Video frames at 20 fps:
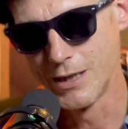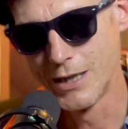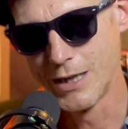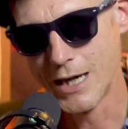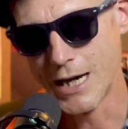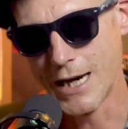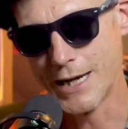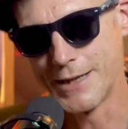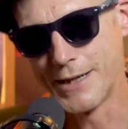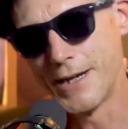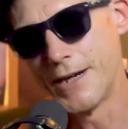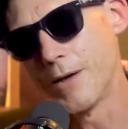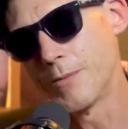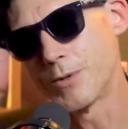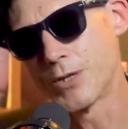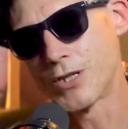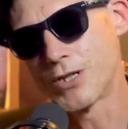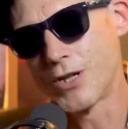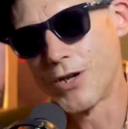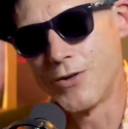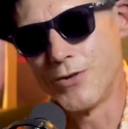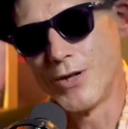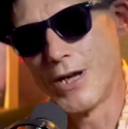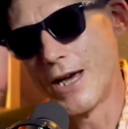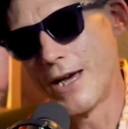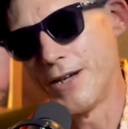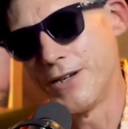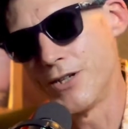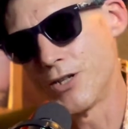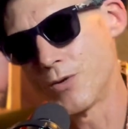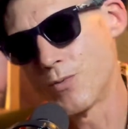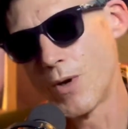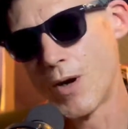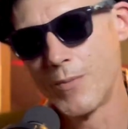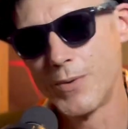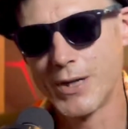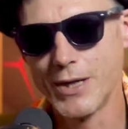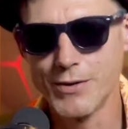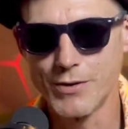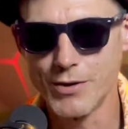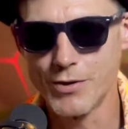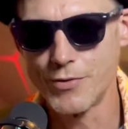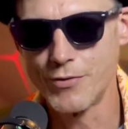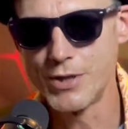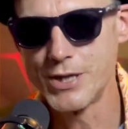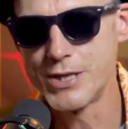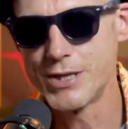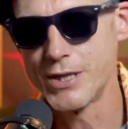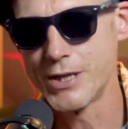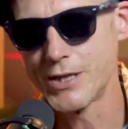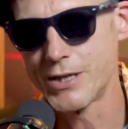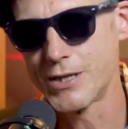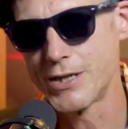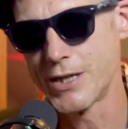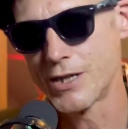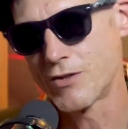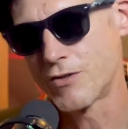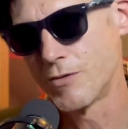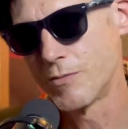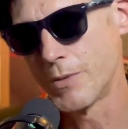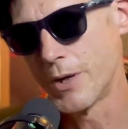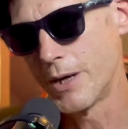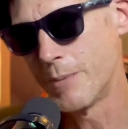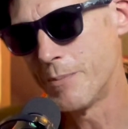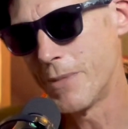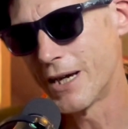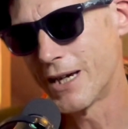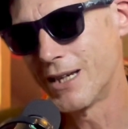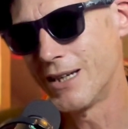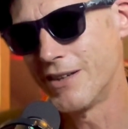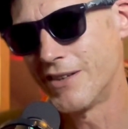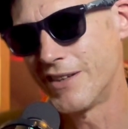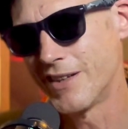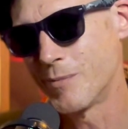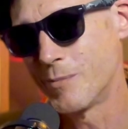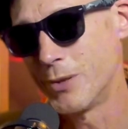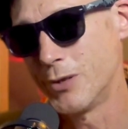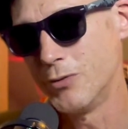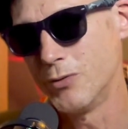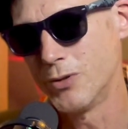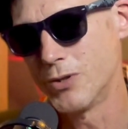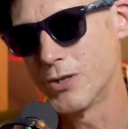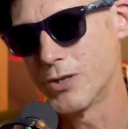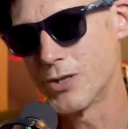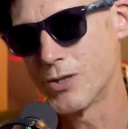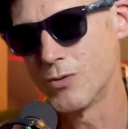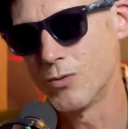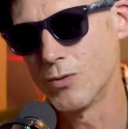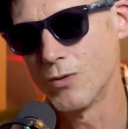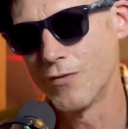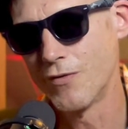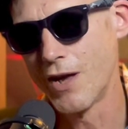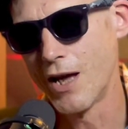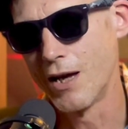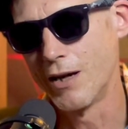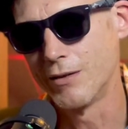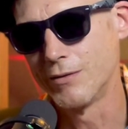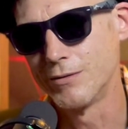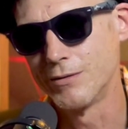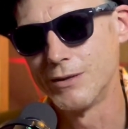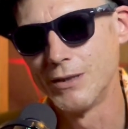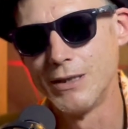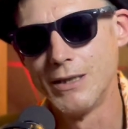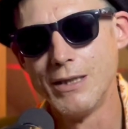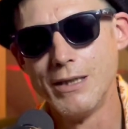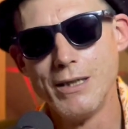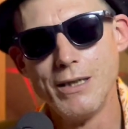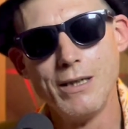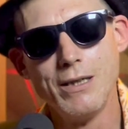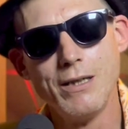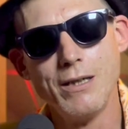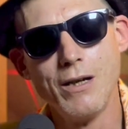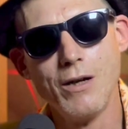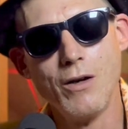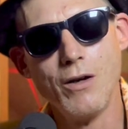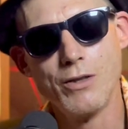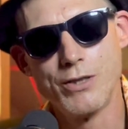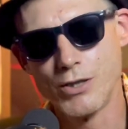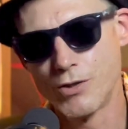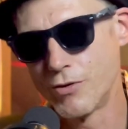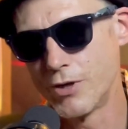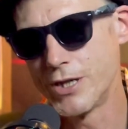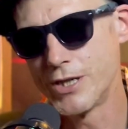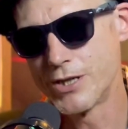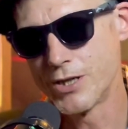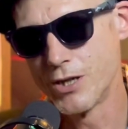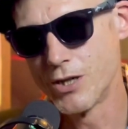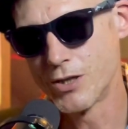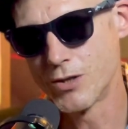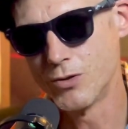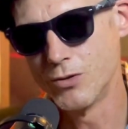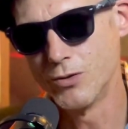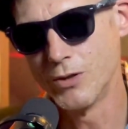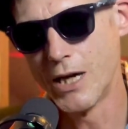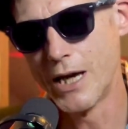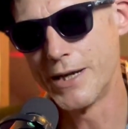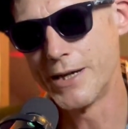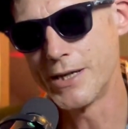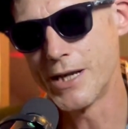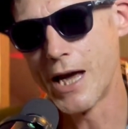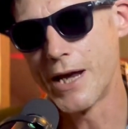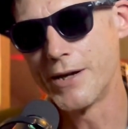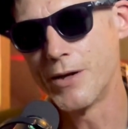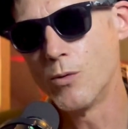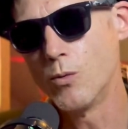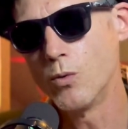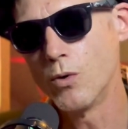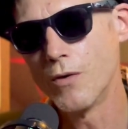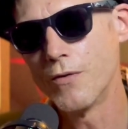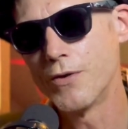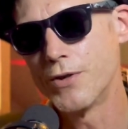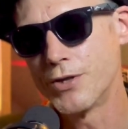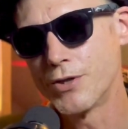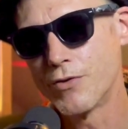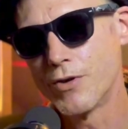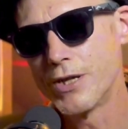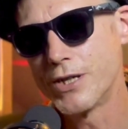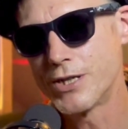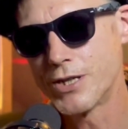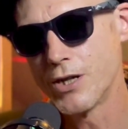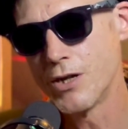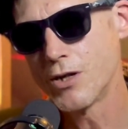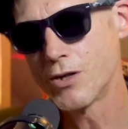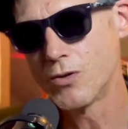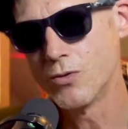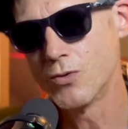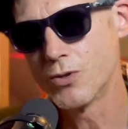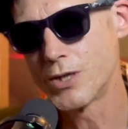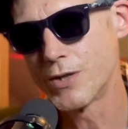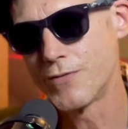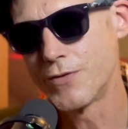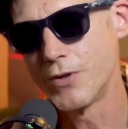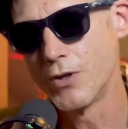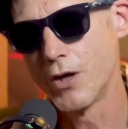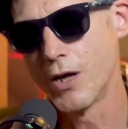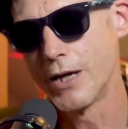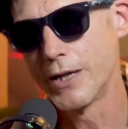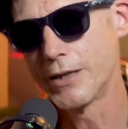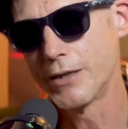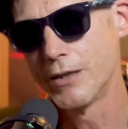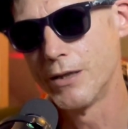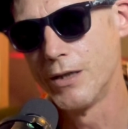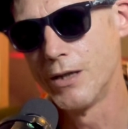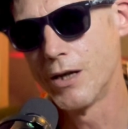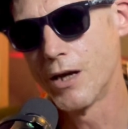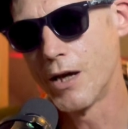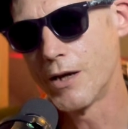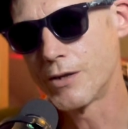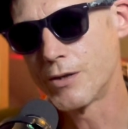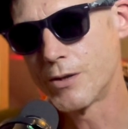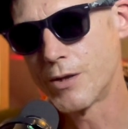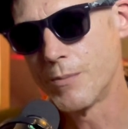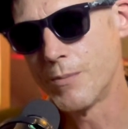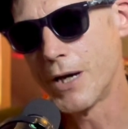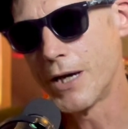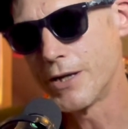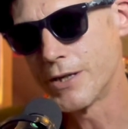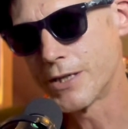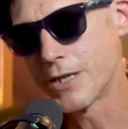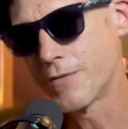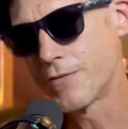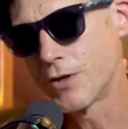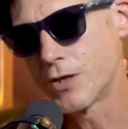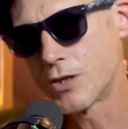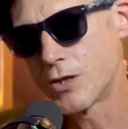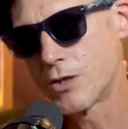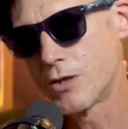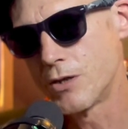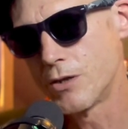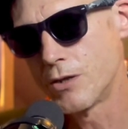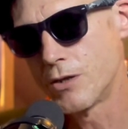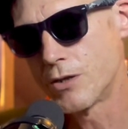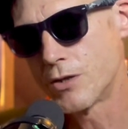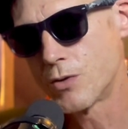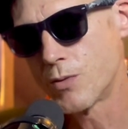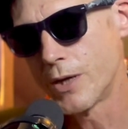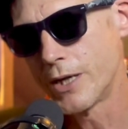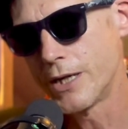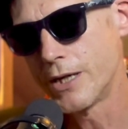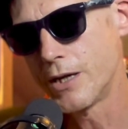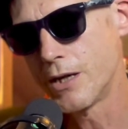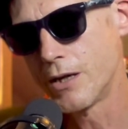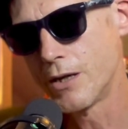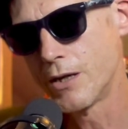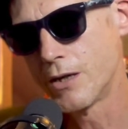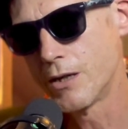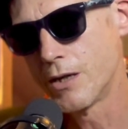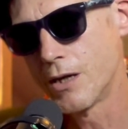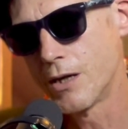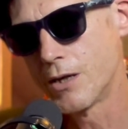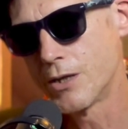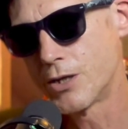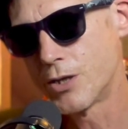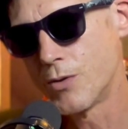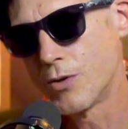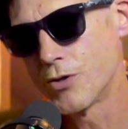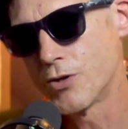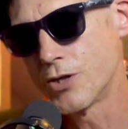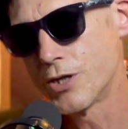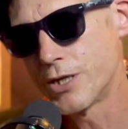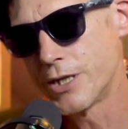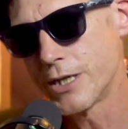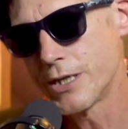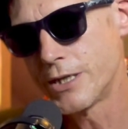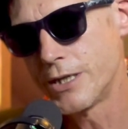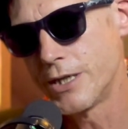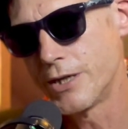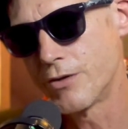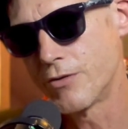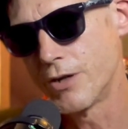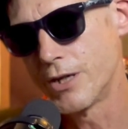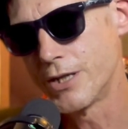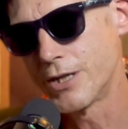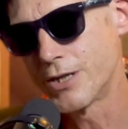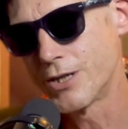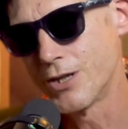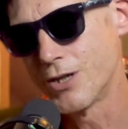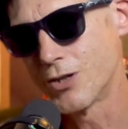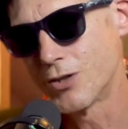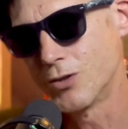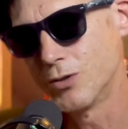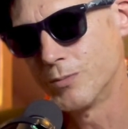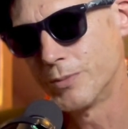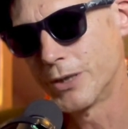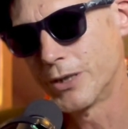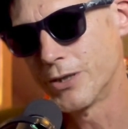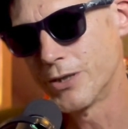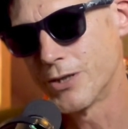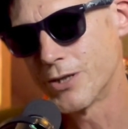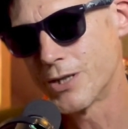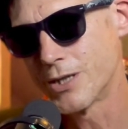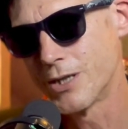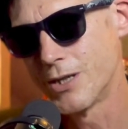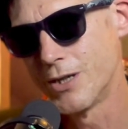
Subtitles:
And then up to Stonehenge, where we get the 366 from the megalithic builders and all of that, our degree circle. And all of the degree circles, if you like the Mayans have the 260 degree circle, because